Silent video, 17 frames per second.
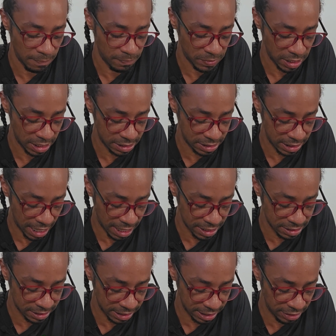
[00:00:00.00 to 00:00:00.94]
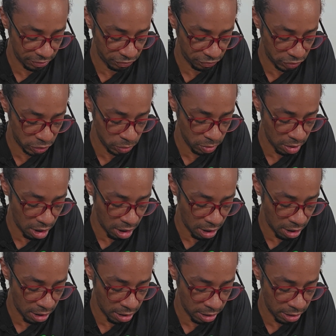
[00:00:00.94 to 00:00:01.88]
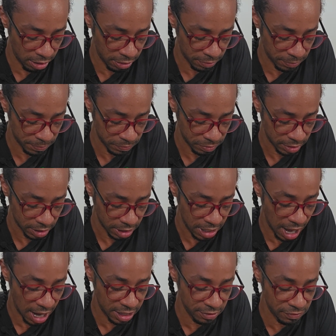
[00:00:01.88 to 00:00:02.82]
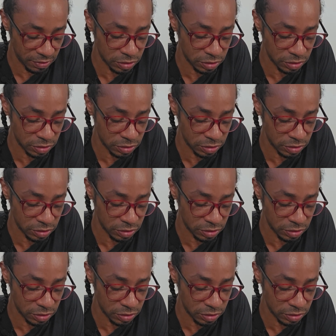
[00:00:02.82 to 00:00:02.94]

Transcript: It's as if you are not even